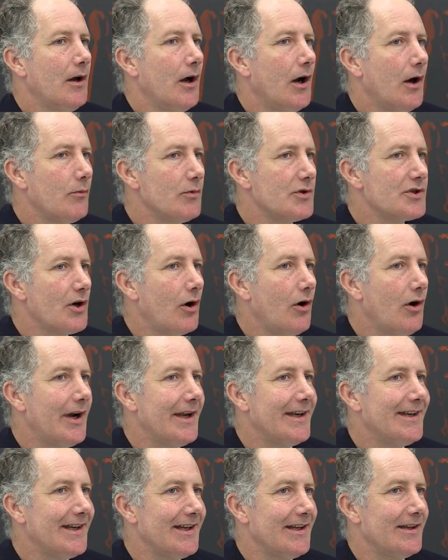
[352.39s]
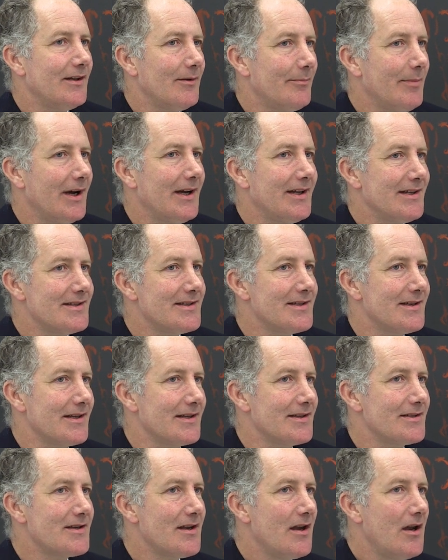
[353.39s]
I was hiding in the
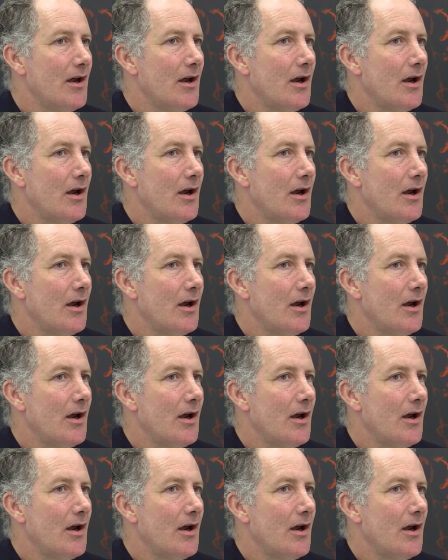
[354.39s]
paintings.